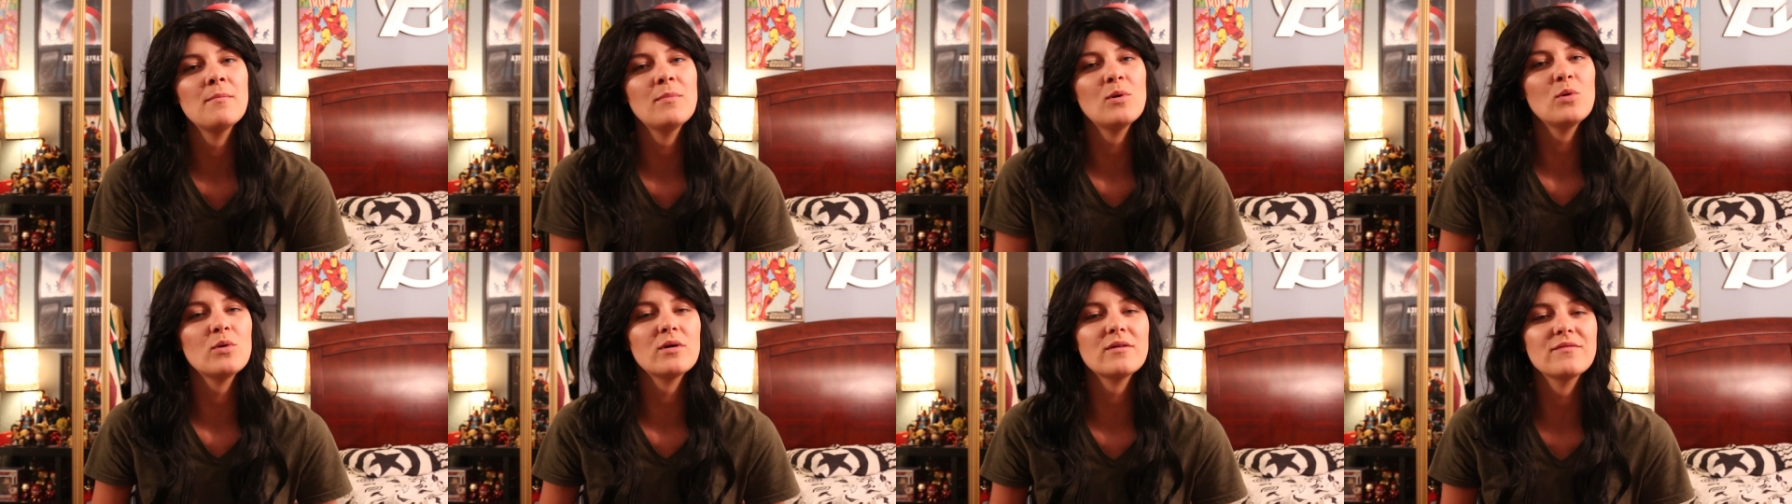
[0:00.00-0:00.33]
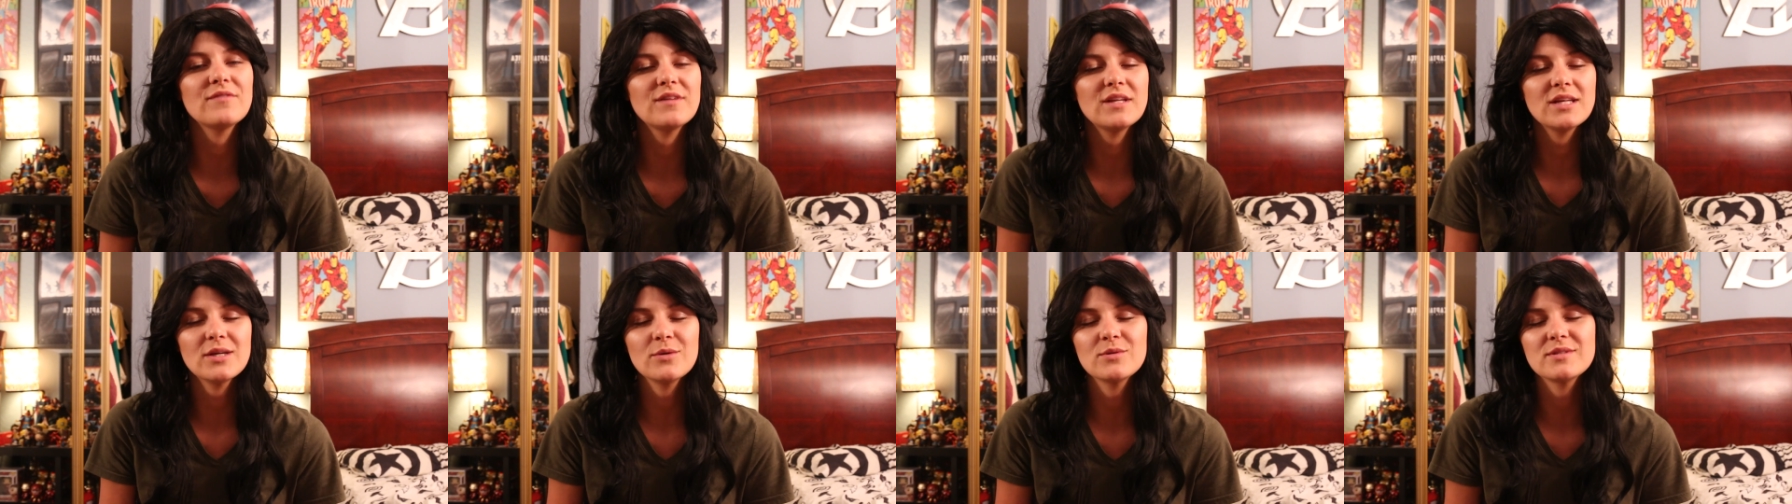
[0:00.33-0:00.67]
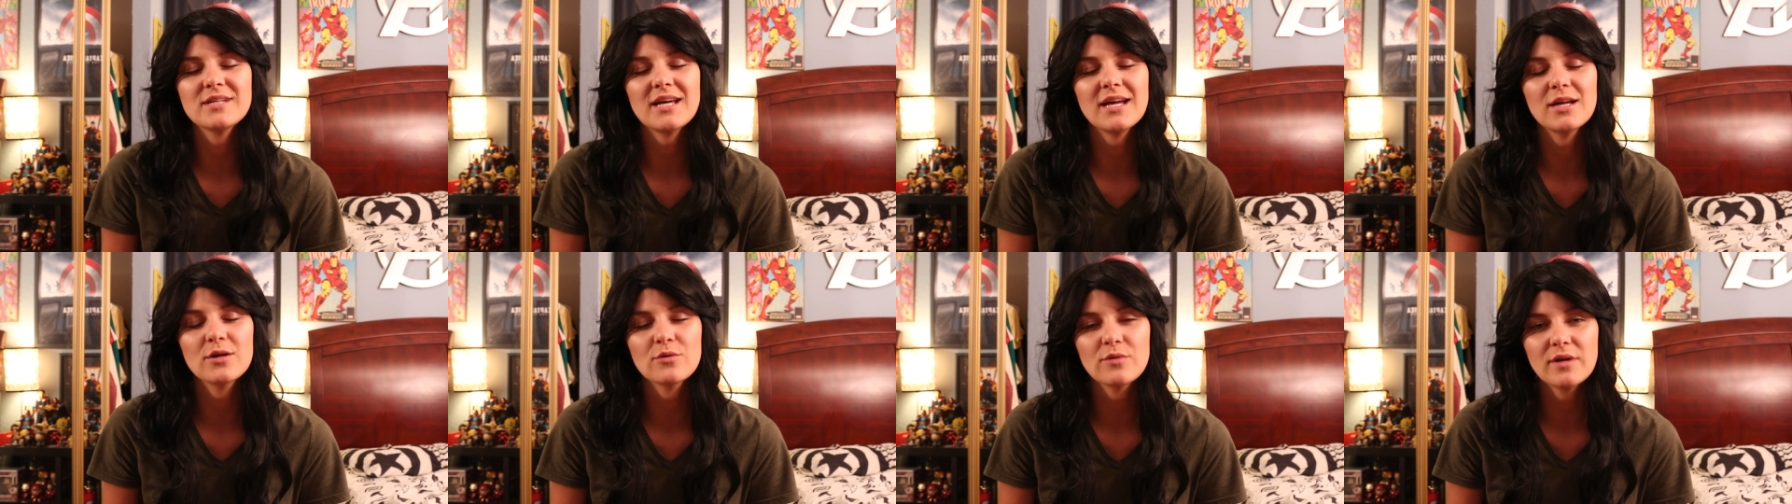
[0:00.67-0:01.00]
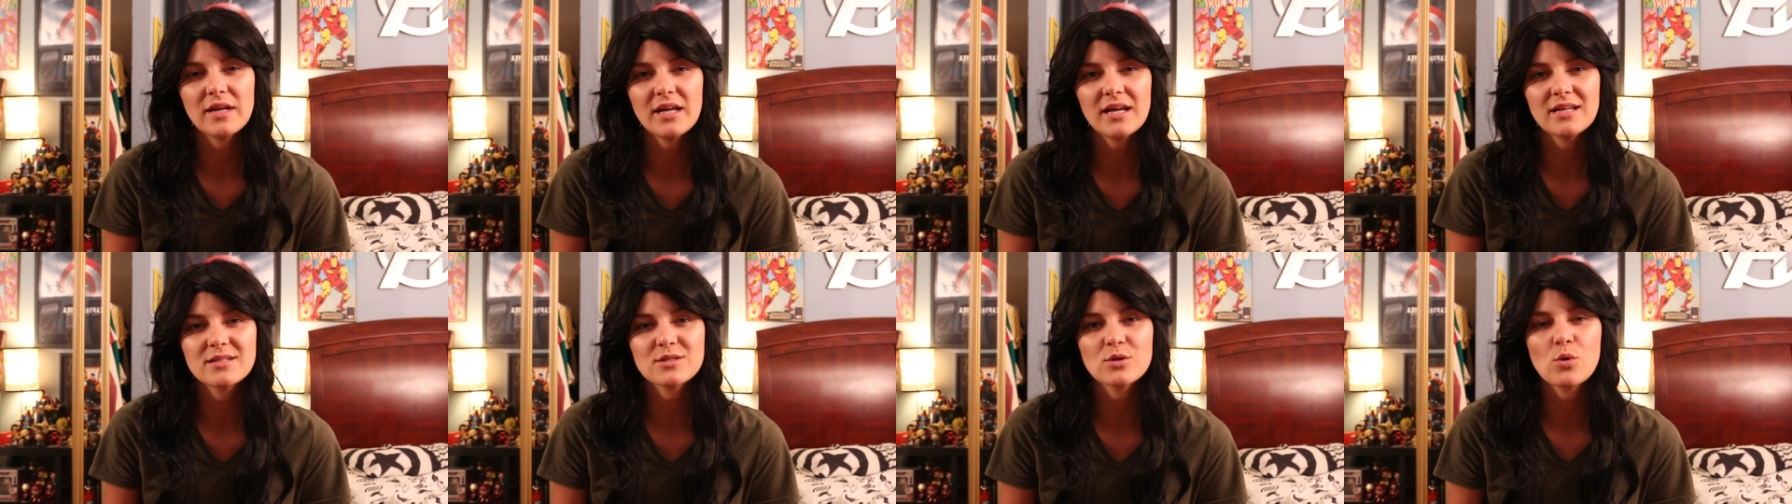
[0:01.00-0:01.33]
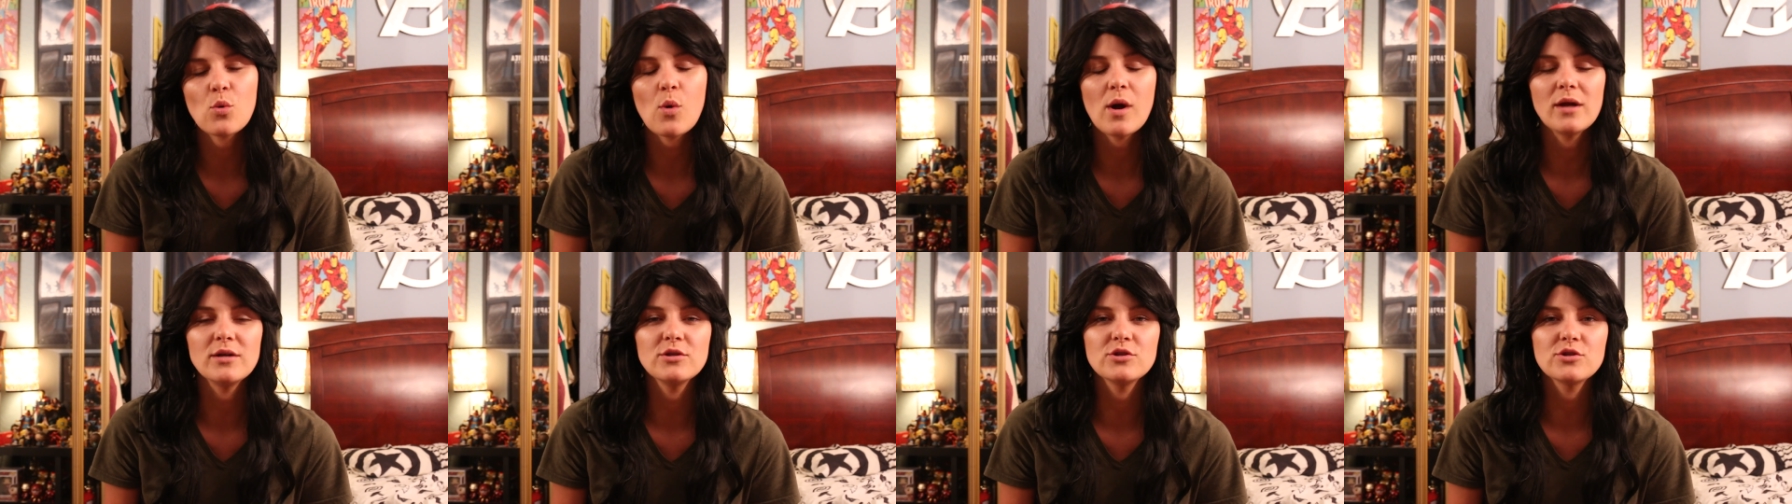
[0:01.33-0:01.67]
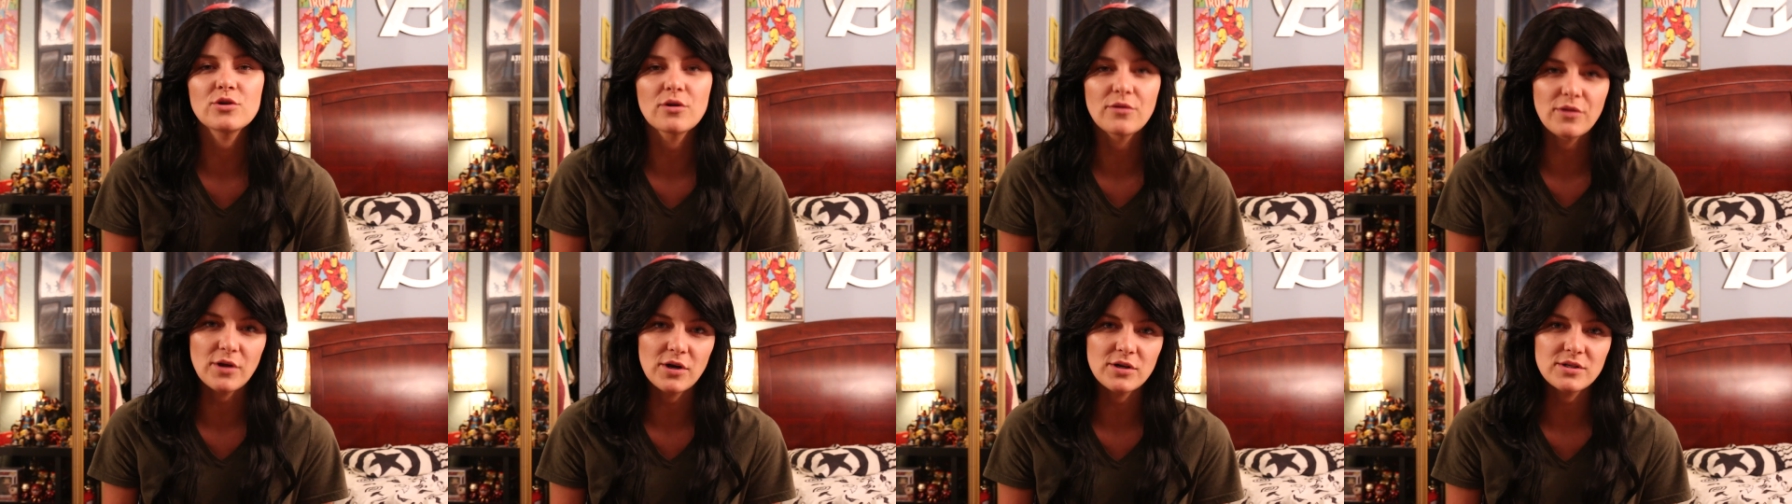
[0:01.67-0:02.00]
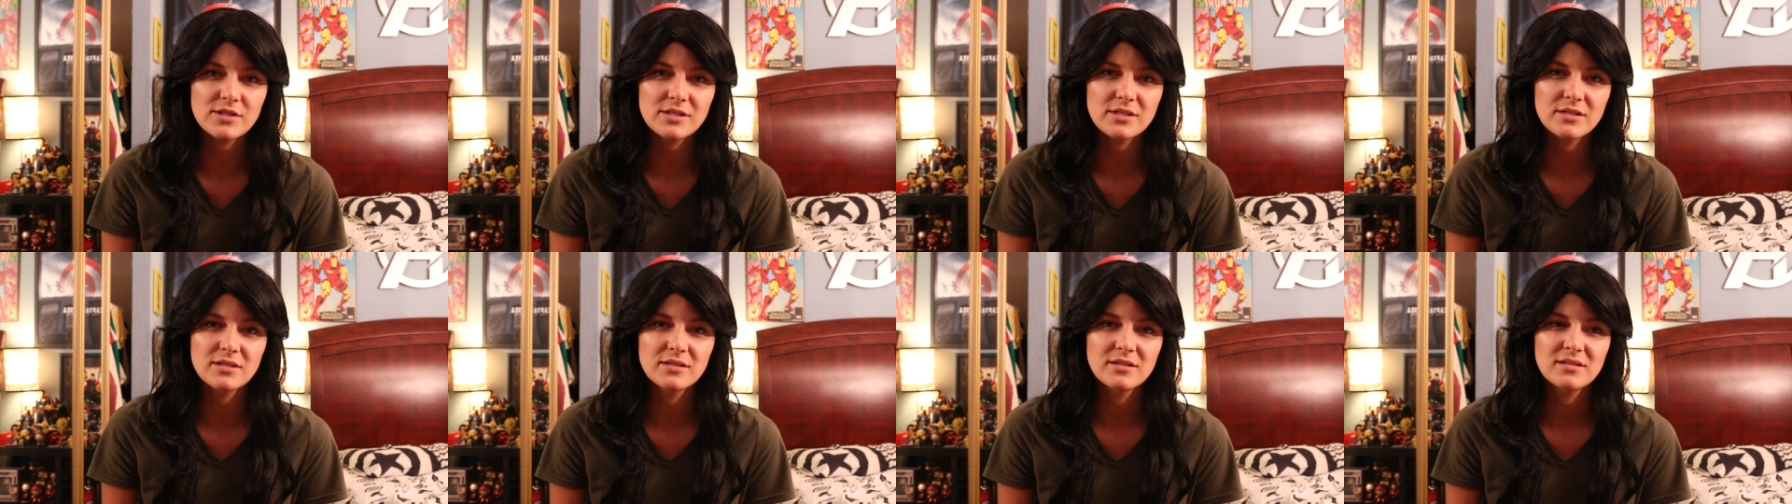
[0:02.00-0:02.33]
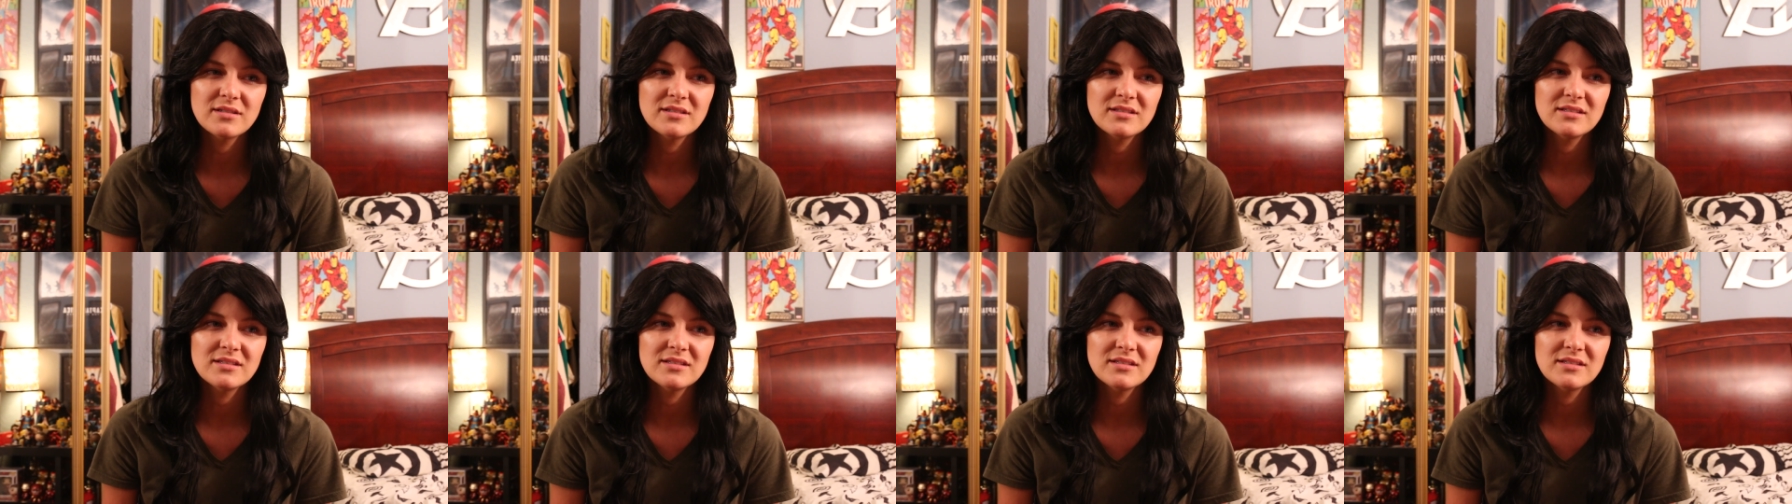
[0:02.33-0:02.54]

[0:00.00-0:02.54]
more video diarrhea to quench your thirst.